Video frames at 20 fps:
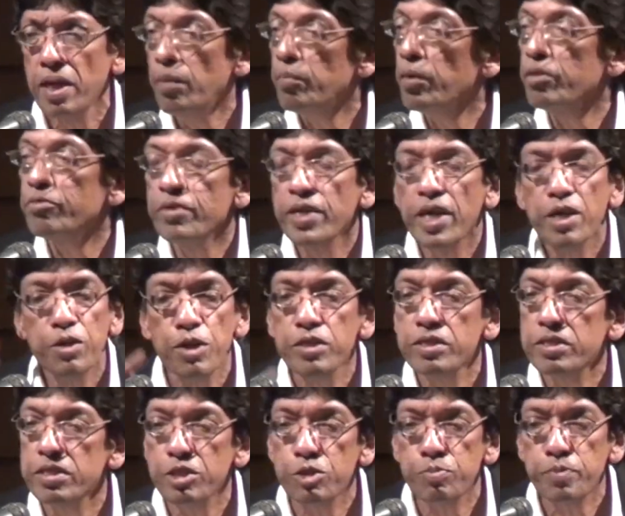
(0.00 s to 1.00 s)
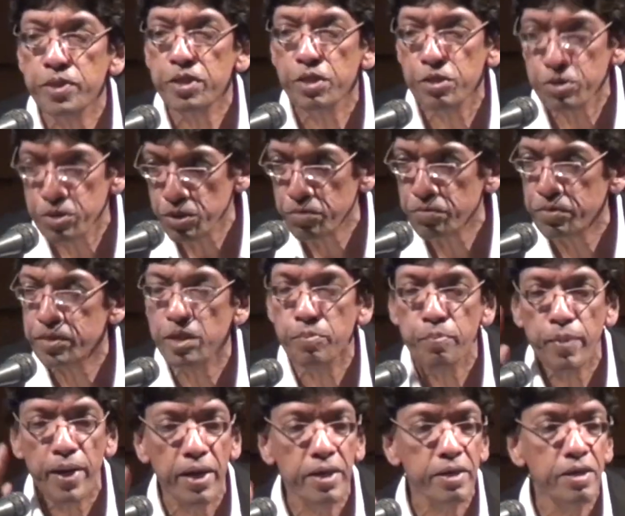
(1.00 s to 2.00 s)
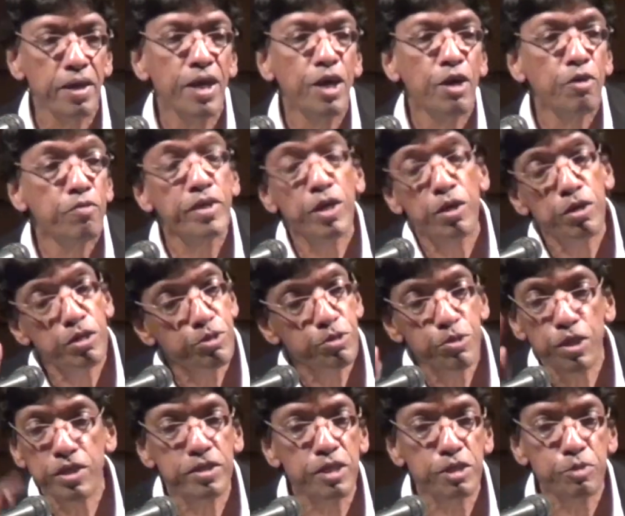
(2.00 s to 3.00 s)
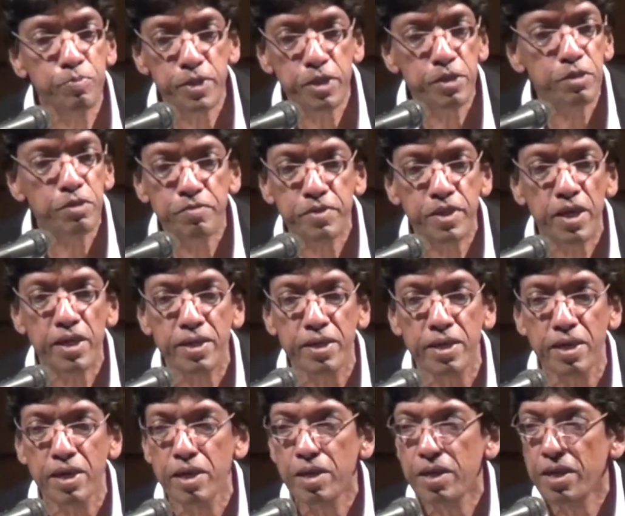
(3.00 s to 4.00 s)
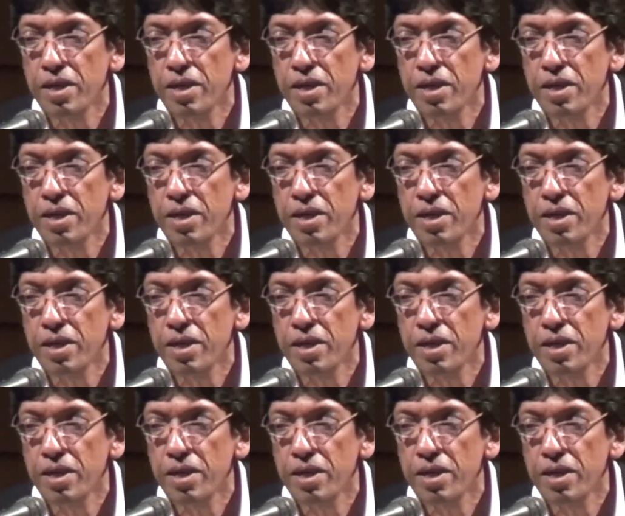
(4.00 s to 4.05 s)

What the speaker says: But we are not suspicious of Japan. We are also not suspicious of China.